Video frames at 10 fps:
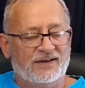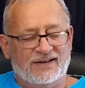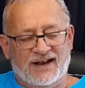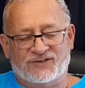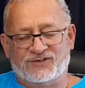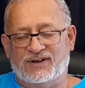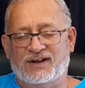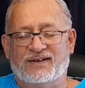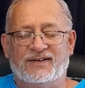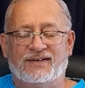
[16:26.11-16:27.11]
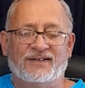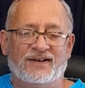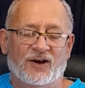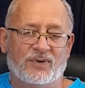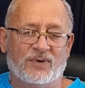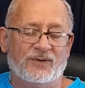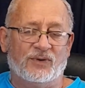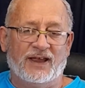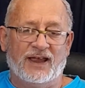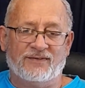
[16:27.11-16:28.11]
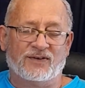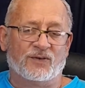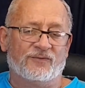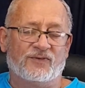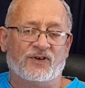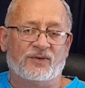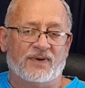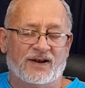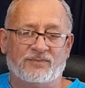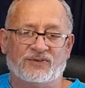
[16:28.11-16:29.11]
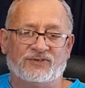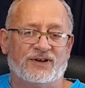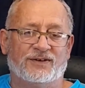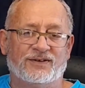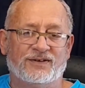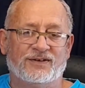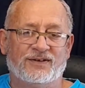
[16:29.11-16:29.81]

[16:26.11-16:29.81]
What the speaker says: naturally, nobody will ever confirm 100%